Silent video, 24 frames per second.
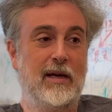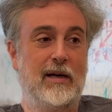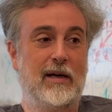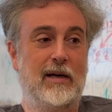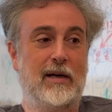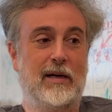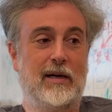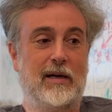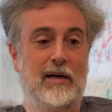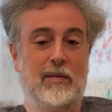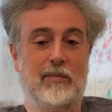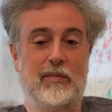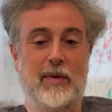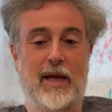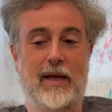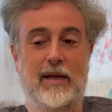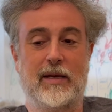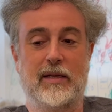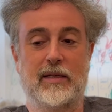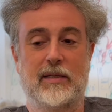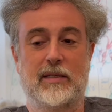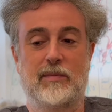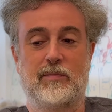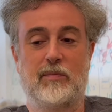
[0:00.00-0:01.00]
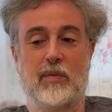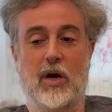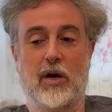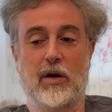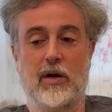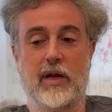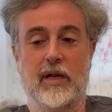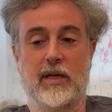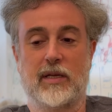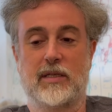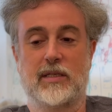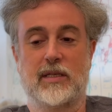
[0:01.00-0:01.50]
Um, and it's
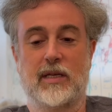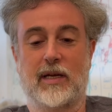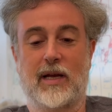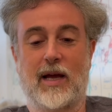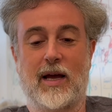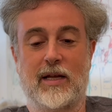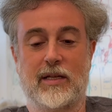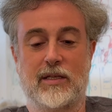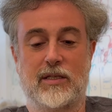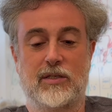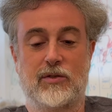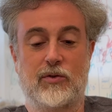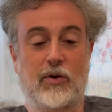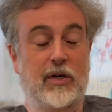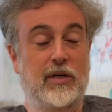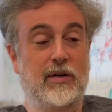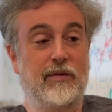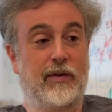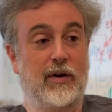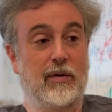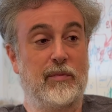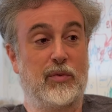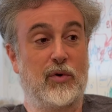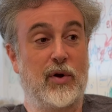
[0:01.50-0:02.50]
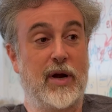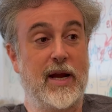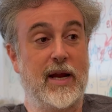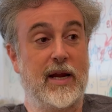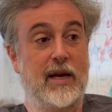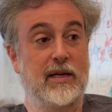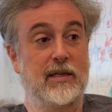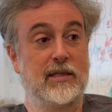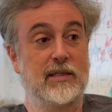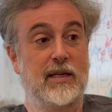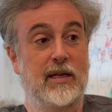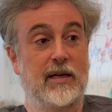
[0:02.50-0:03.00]
part it's a construct of our
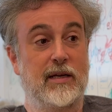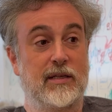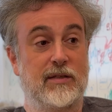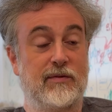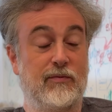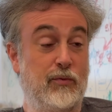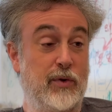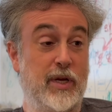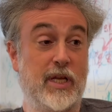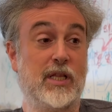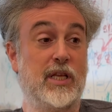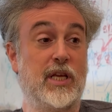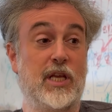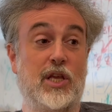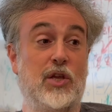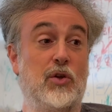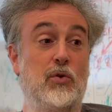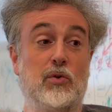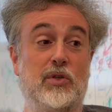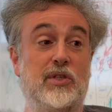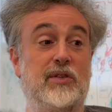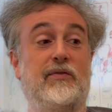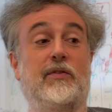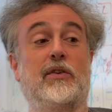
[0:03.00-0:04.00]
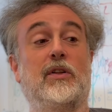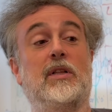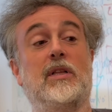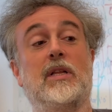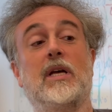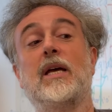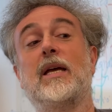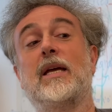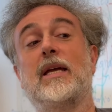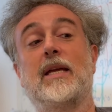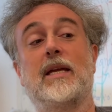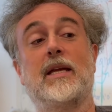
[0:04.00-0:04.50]
brains and it's really useful
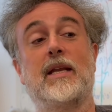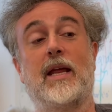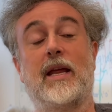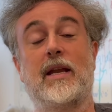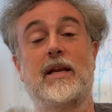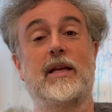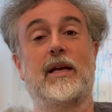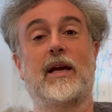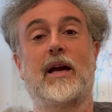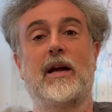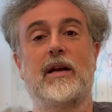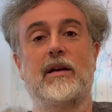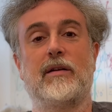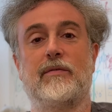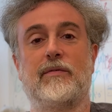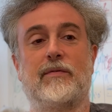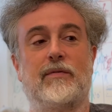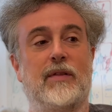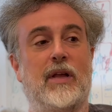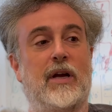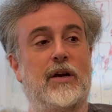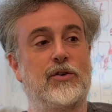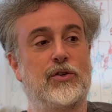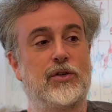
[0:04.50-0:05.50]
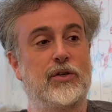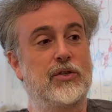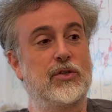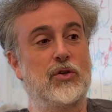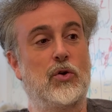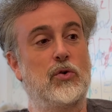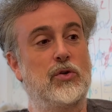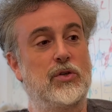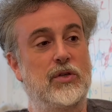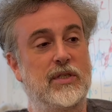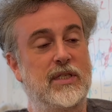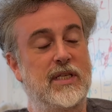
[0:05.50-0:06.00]
in any kind of larger
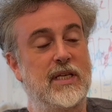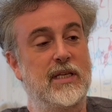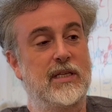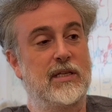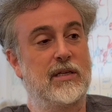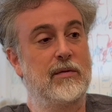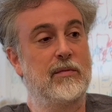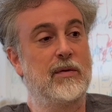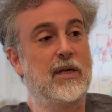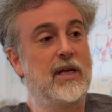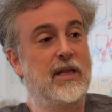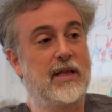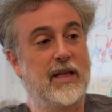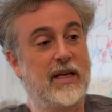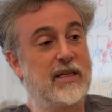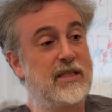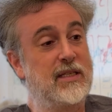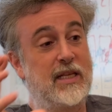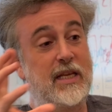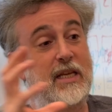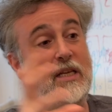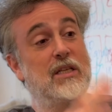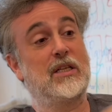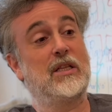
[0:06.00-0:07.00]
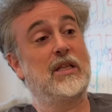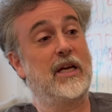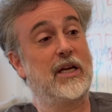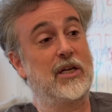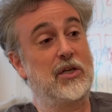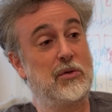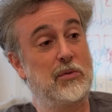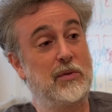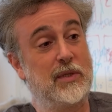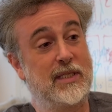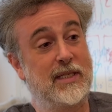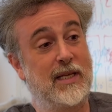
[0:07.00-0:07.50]
social system. That's the
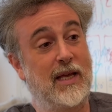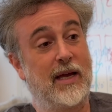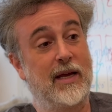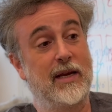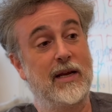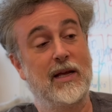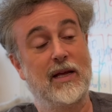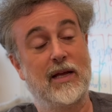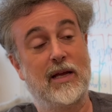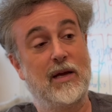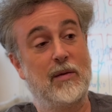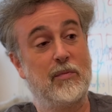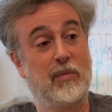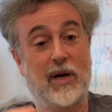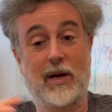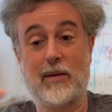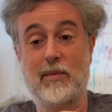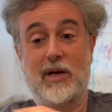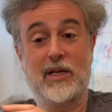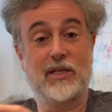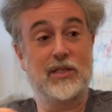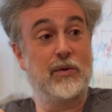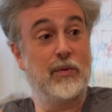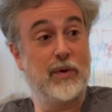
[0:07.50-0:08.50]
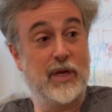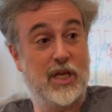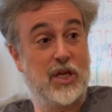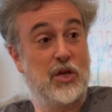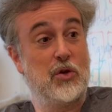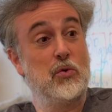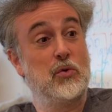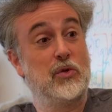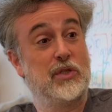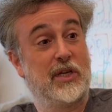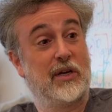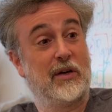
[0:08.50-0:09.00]
intellectual side. Yeah. But I'm also a
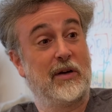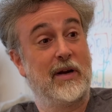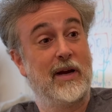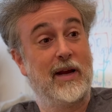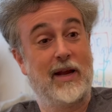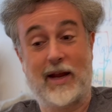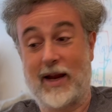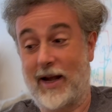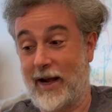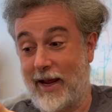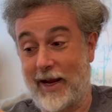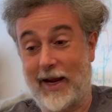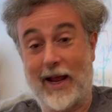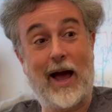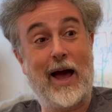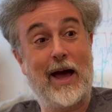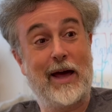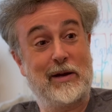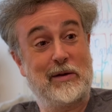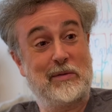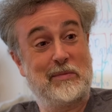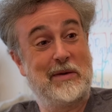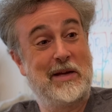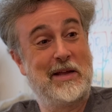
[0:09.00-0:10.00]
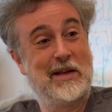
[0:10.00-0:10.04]
user and I got them.